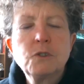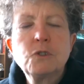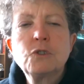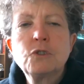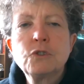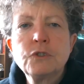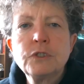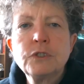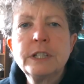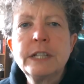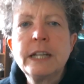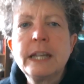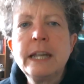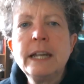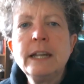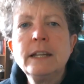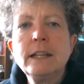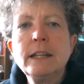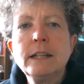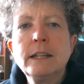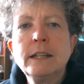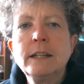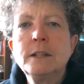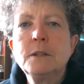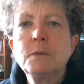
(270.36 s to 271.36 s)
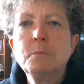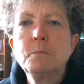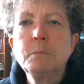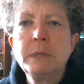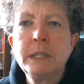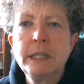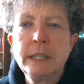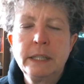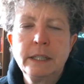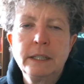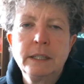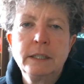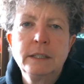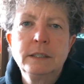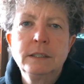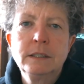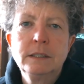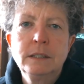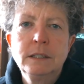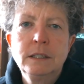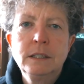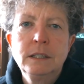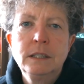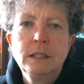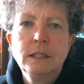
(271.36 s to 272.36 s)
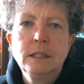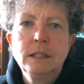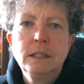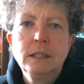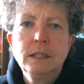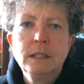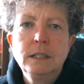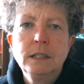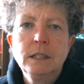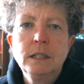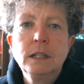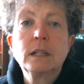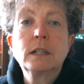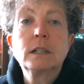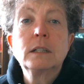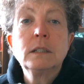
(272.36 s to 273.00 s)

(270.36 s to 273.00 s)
Create in me a